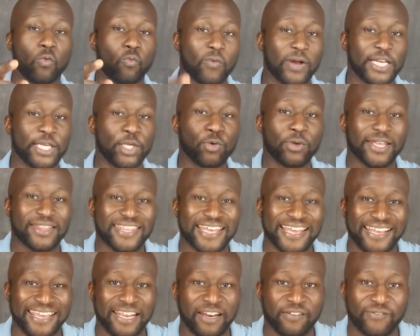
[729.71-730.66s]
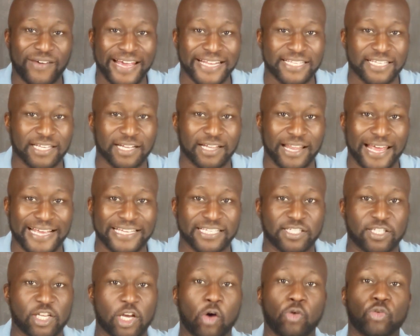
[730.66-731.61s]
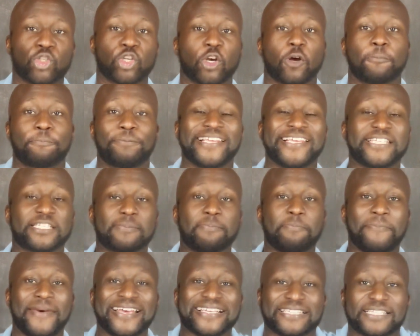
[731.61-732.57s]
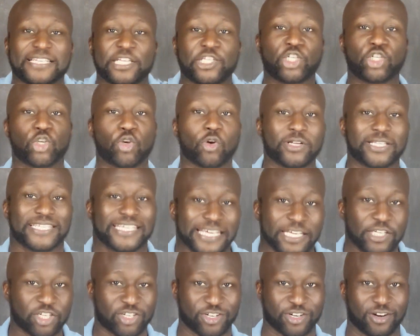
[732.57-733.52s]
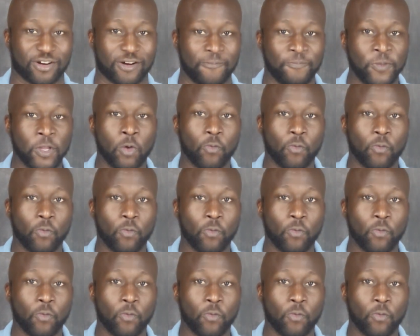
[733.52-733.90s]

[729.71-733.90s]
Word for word: When you get that invite to Class Dojo, please message your teacher